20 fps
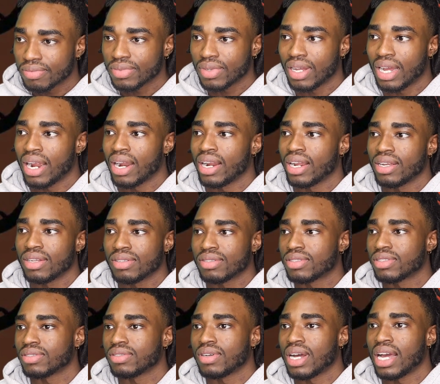All right,
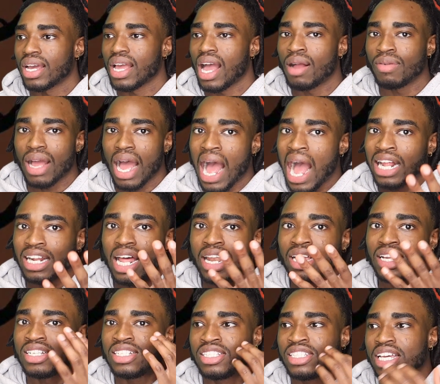so
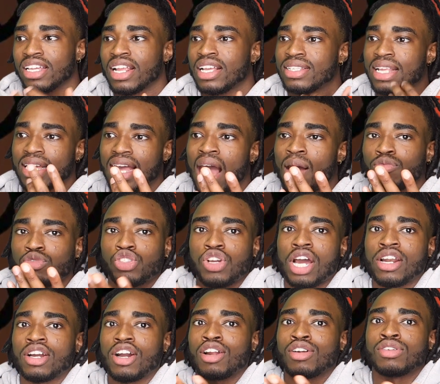second day, like, I'm
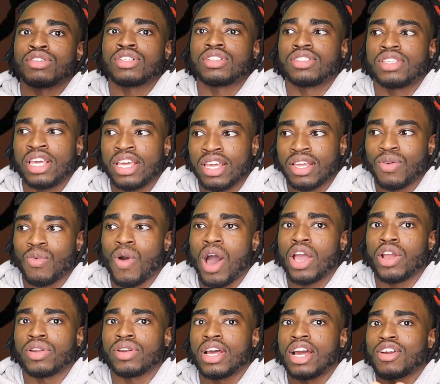trying to understand
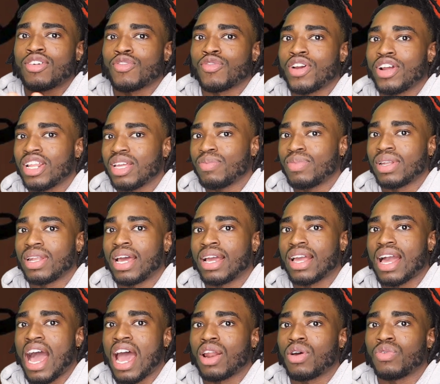why you're not ready, but
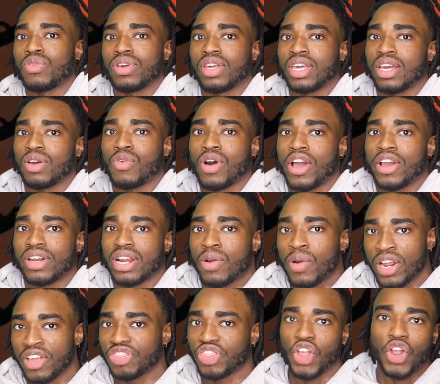like, I don't get why you're not
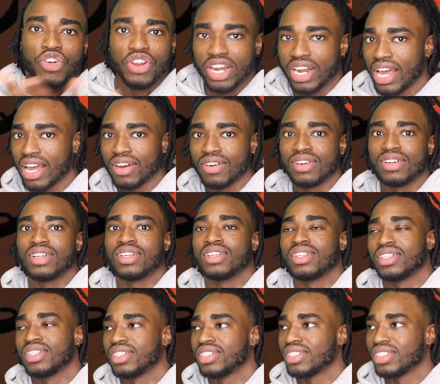ready. Third day now,
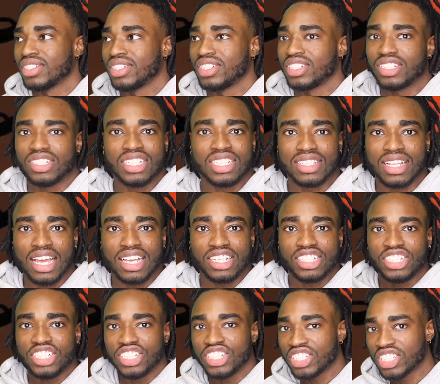she's like,
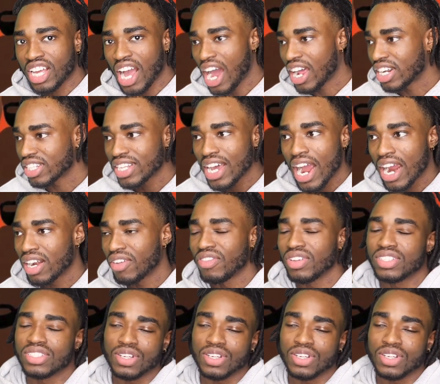she's kind of tired of it.